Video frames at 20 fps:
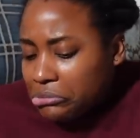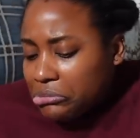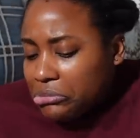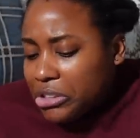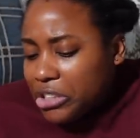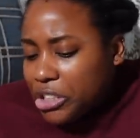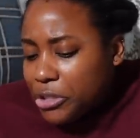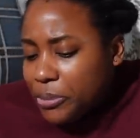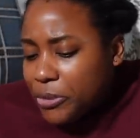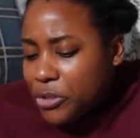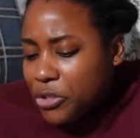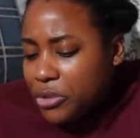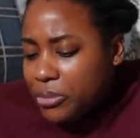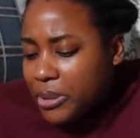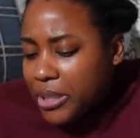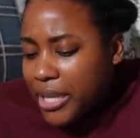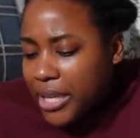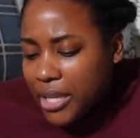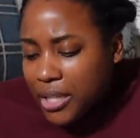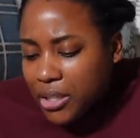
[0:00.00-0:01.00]
this it supposed to be
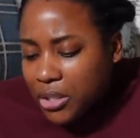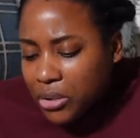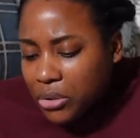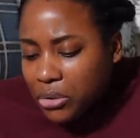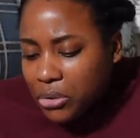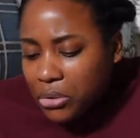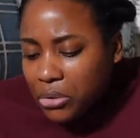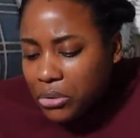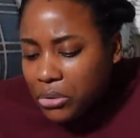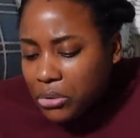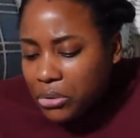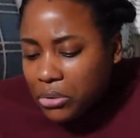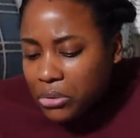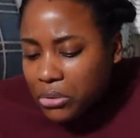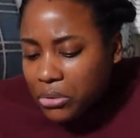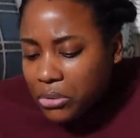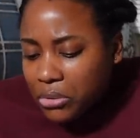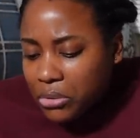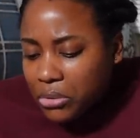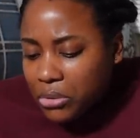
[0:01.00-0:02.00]
like a
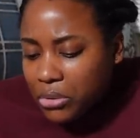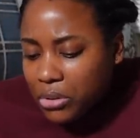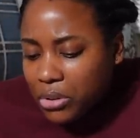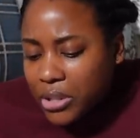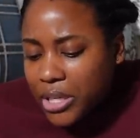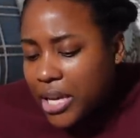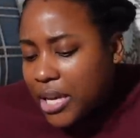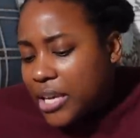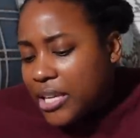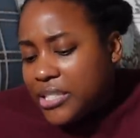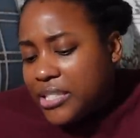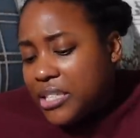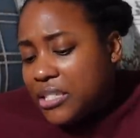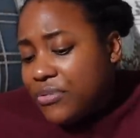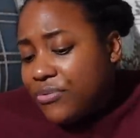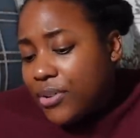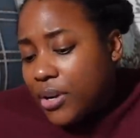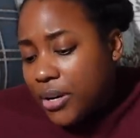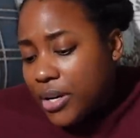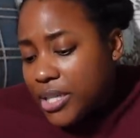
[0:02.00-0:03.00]
little, okay, it says
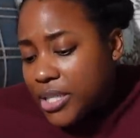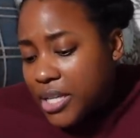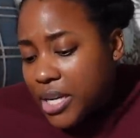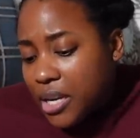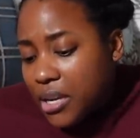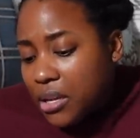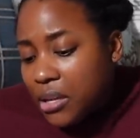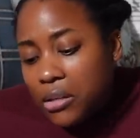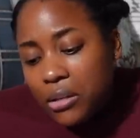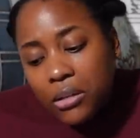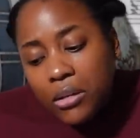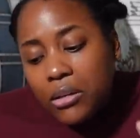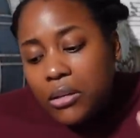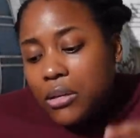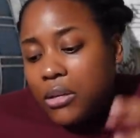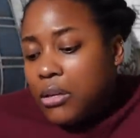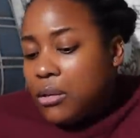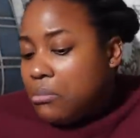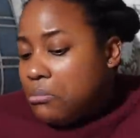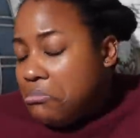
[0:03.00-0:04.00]
fairy tale,
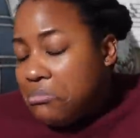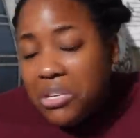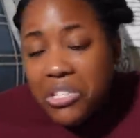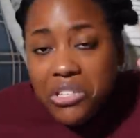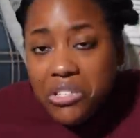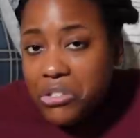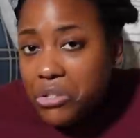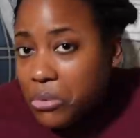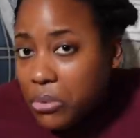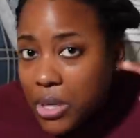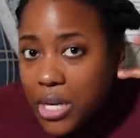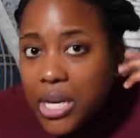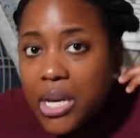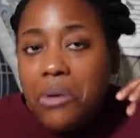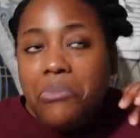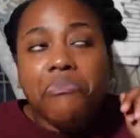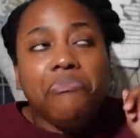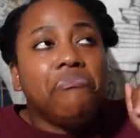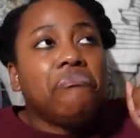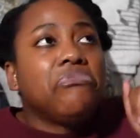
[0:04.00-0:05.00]

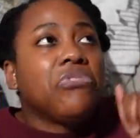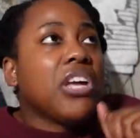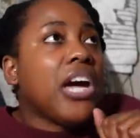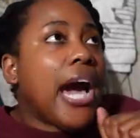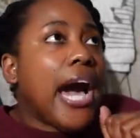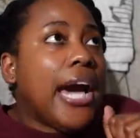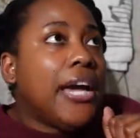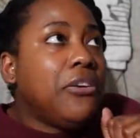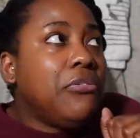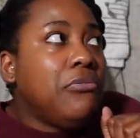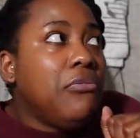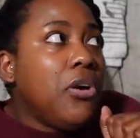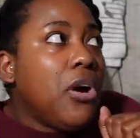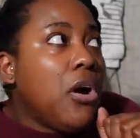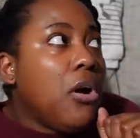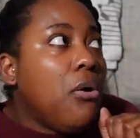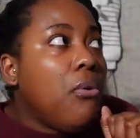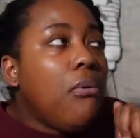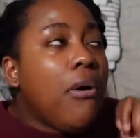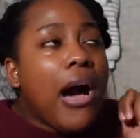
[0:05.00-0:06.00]
mystery. I don't
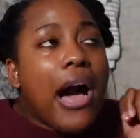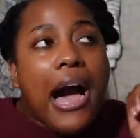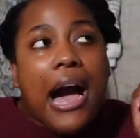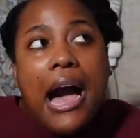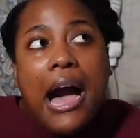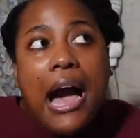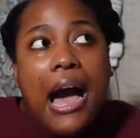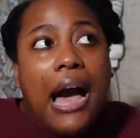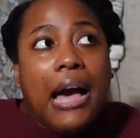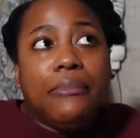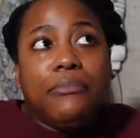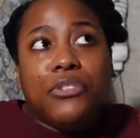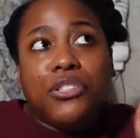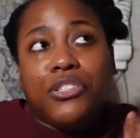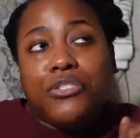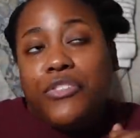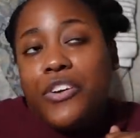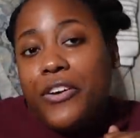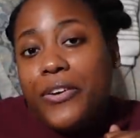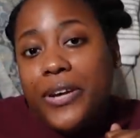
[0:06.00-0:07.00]
know. I'm
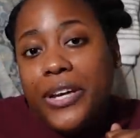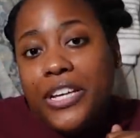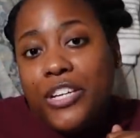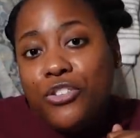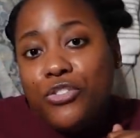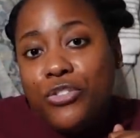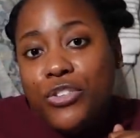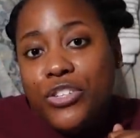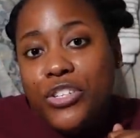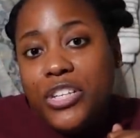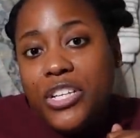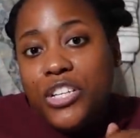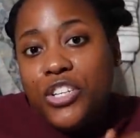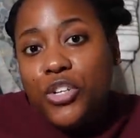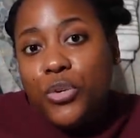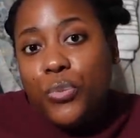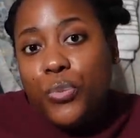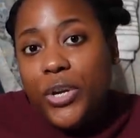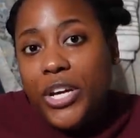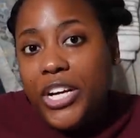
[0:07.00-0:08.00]
just very interested
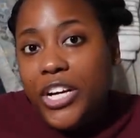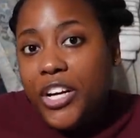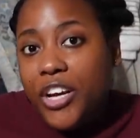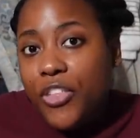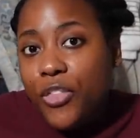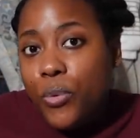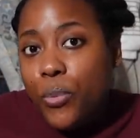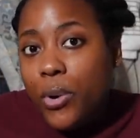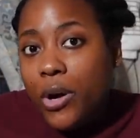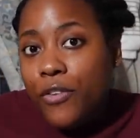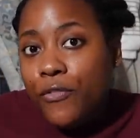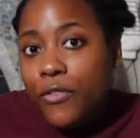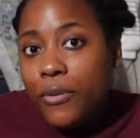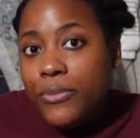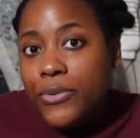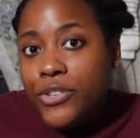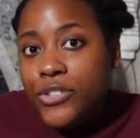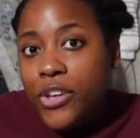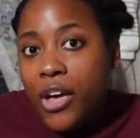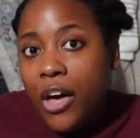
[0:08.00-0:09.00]
to read another one from
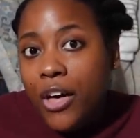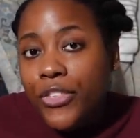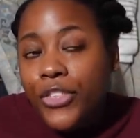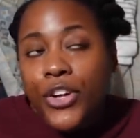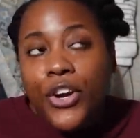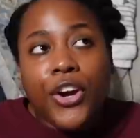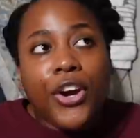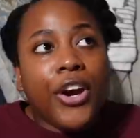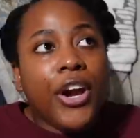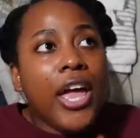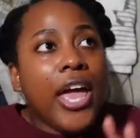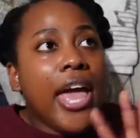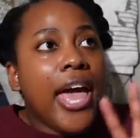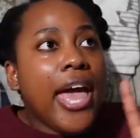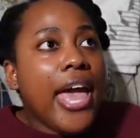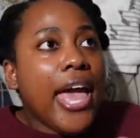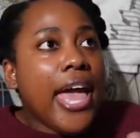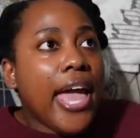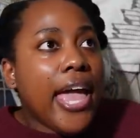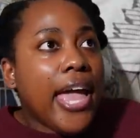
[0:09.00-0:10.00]
this author
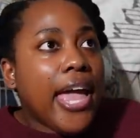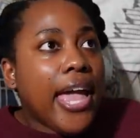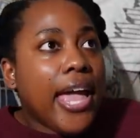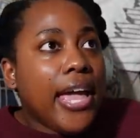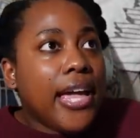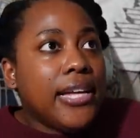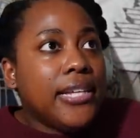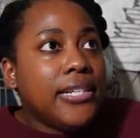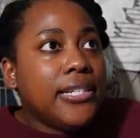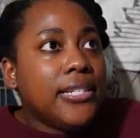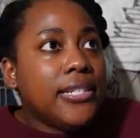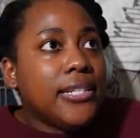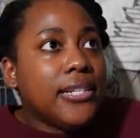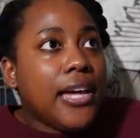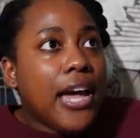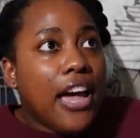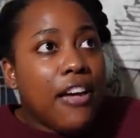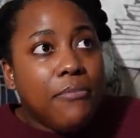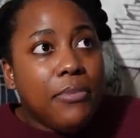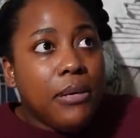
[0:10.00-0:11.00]
and
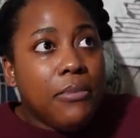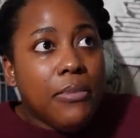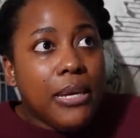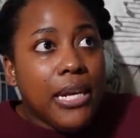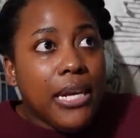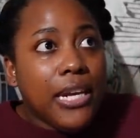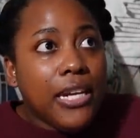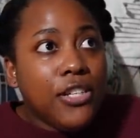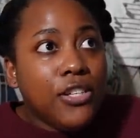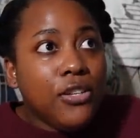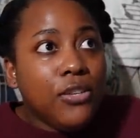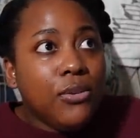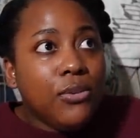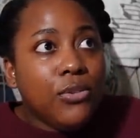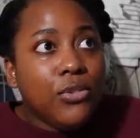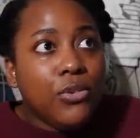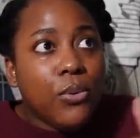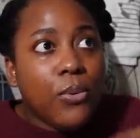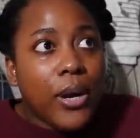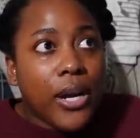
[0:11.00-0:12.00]
I've been meaning to,
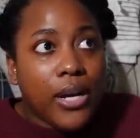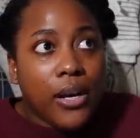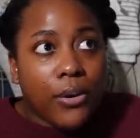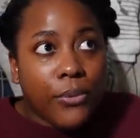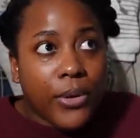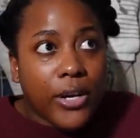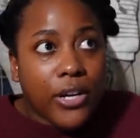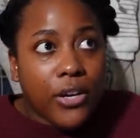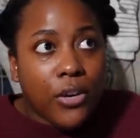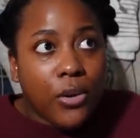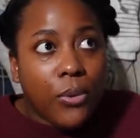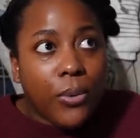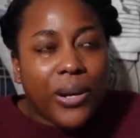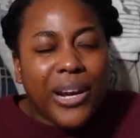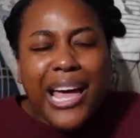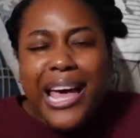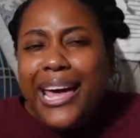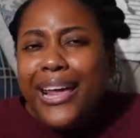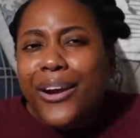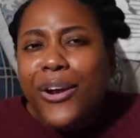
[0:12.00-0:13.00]
so why not read a new one?
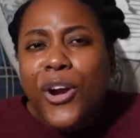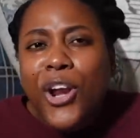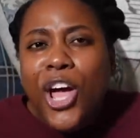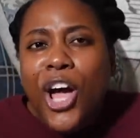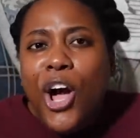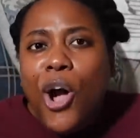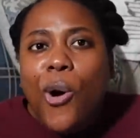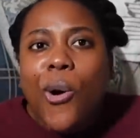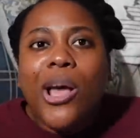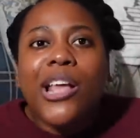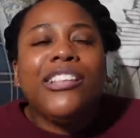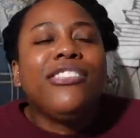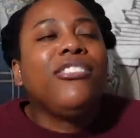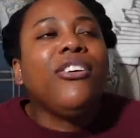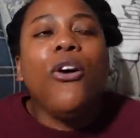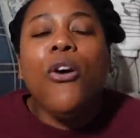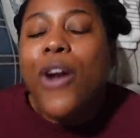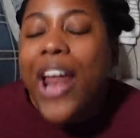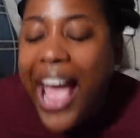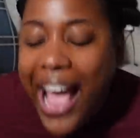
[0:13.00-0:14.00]
I don't know.
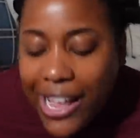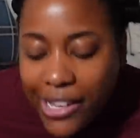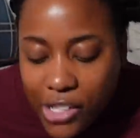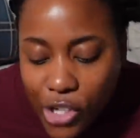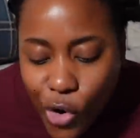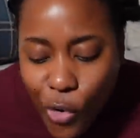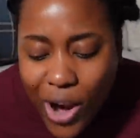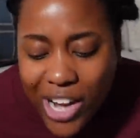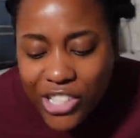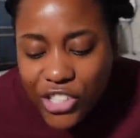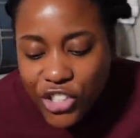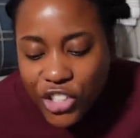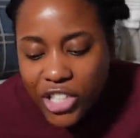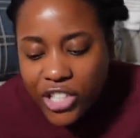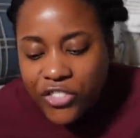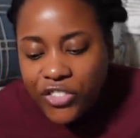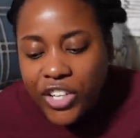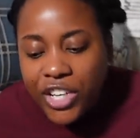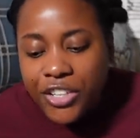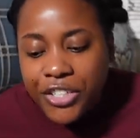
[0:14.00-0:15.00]
Don't ask
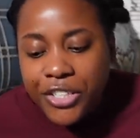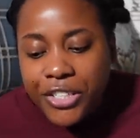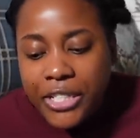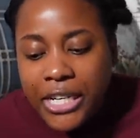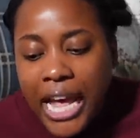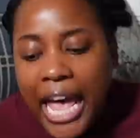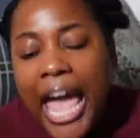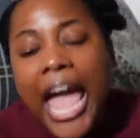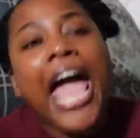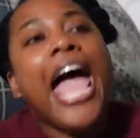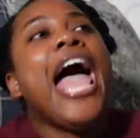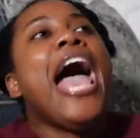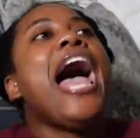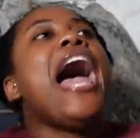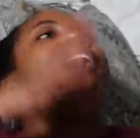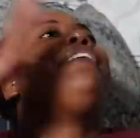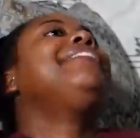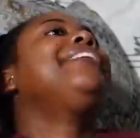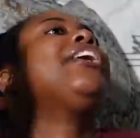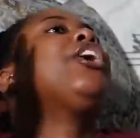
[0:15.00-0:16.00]
questions. I just
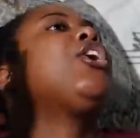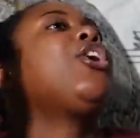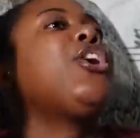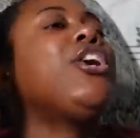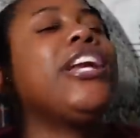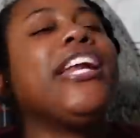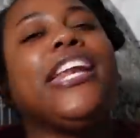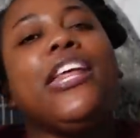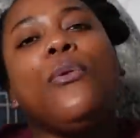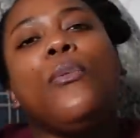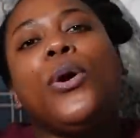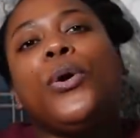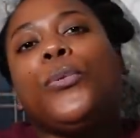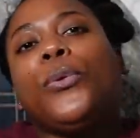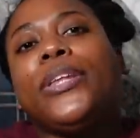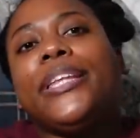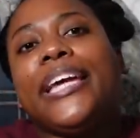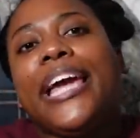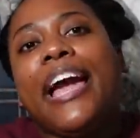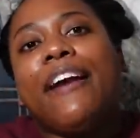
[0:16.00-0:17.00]
haven't heard anyone
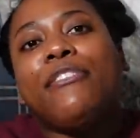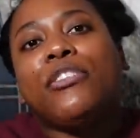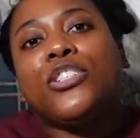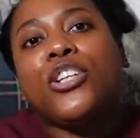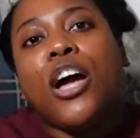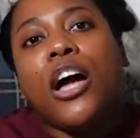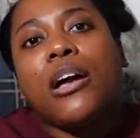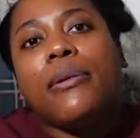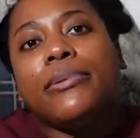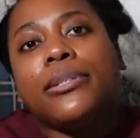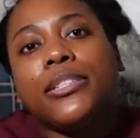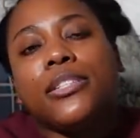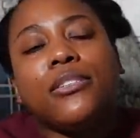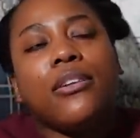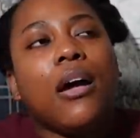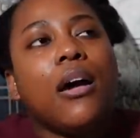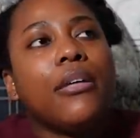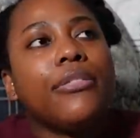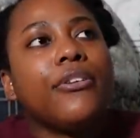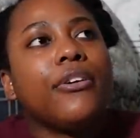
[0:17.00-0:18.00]
really ever talk about this
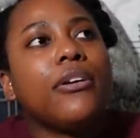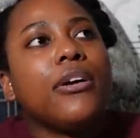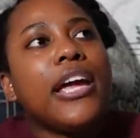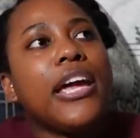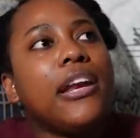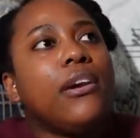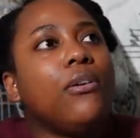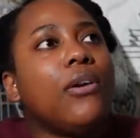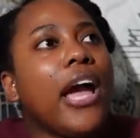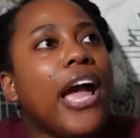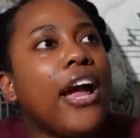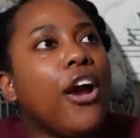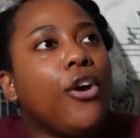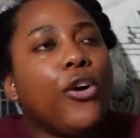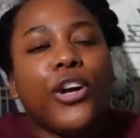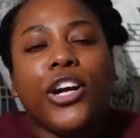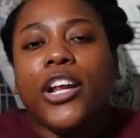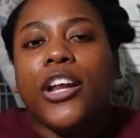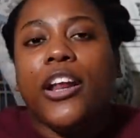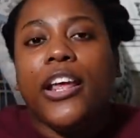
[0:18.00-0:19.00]
author and I
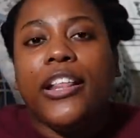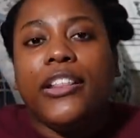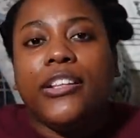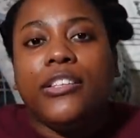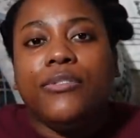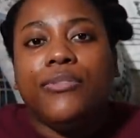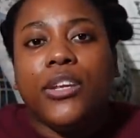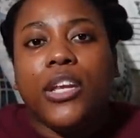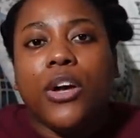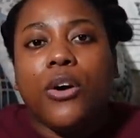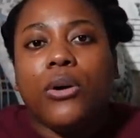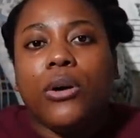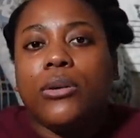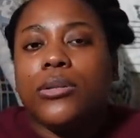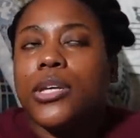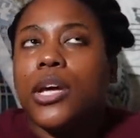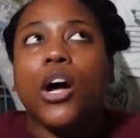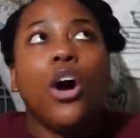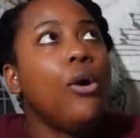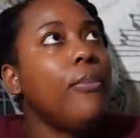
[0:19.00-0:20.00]
heard it in this video and I was
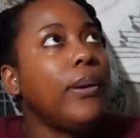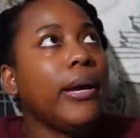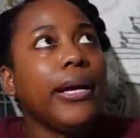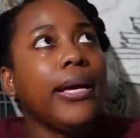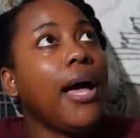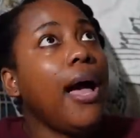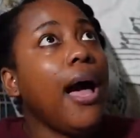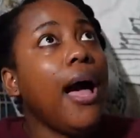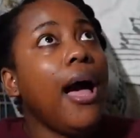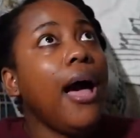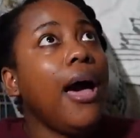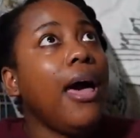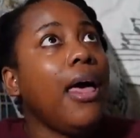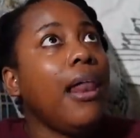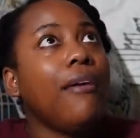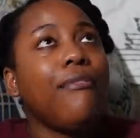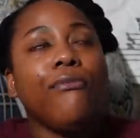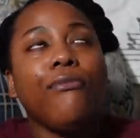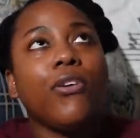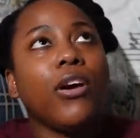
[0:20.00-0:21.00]
like, oh my God,
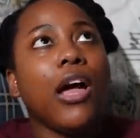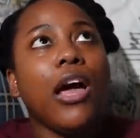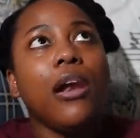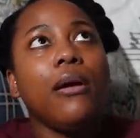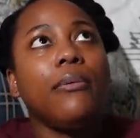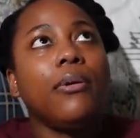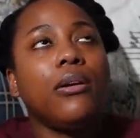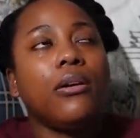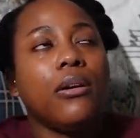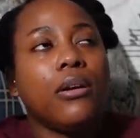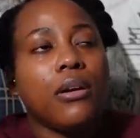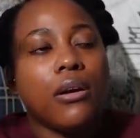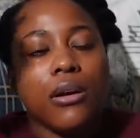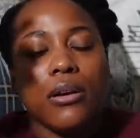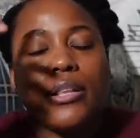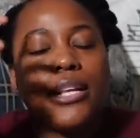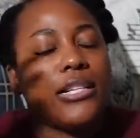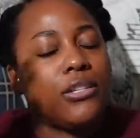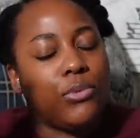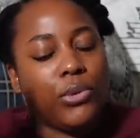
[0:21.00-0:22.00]
I forgot about
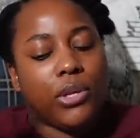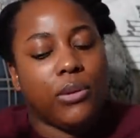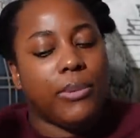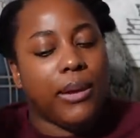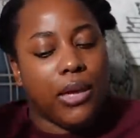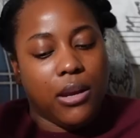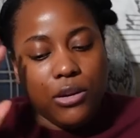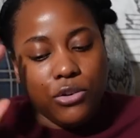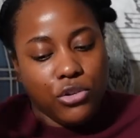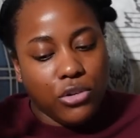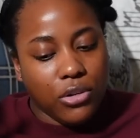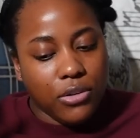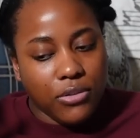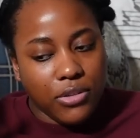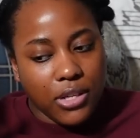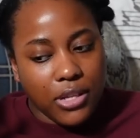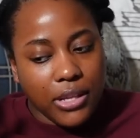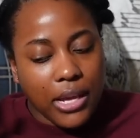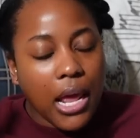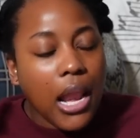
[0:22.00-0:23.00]
her. That's really bad. I shouldn't have
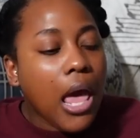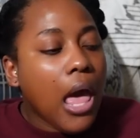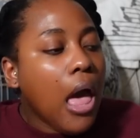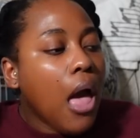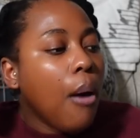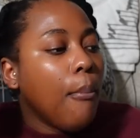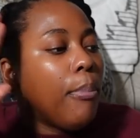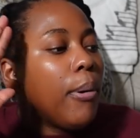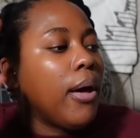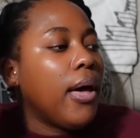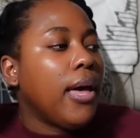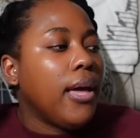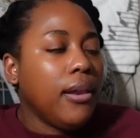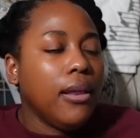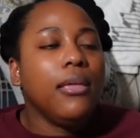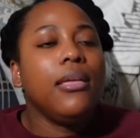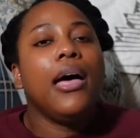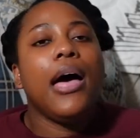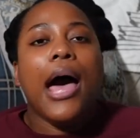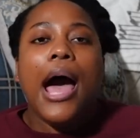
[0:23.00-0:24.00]
said that. But
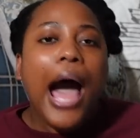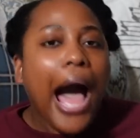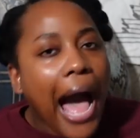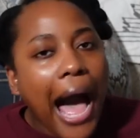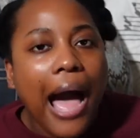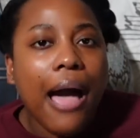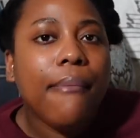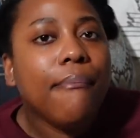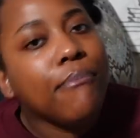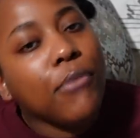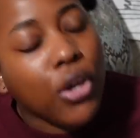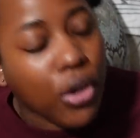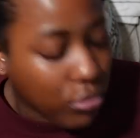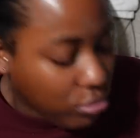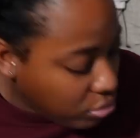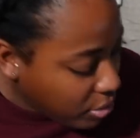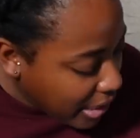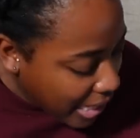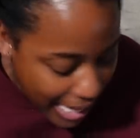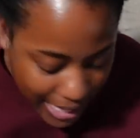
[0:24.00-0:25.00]
I'm,
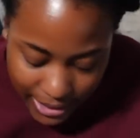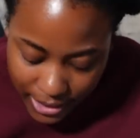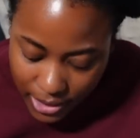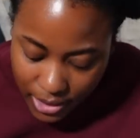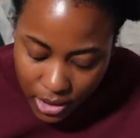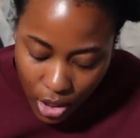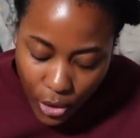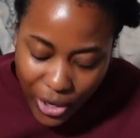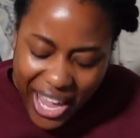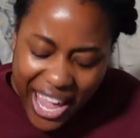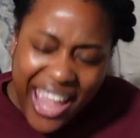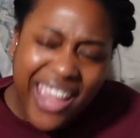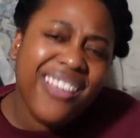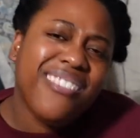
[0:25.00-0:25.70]
yes, okay?